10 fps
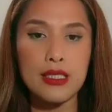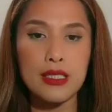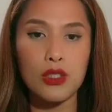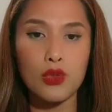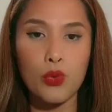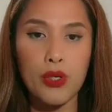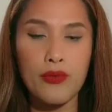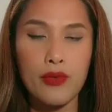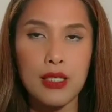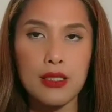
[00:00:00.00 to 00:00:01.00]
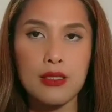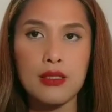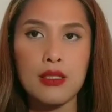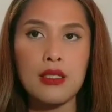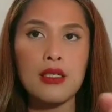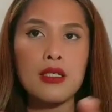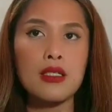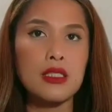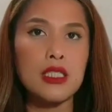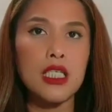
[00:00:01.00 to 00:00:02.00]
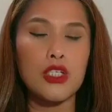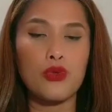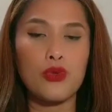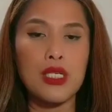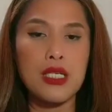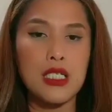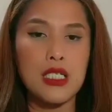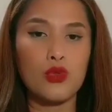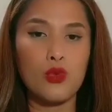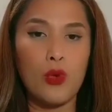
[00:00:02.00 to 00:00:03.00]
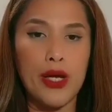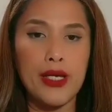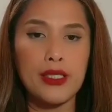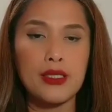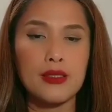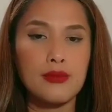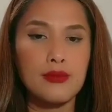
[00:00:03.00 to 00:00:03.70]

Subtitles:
instant quick fix. Still, you really need to wait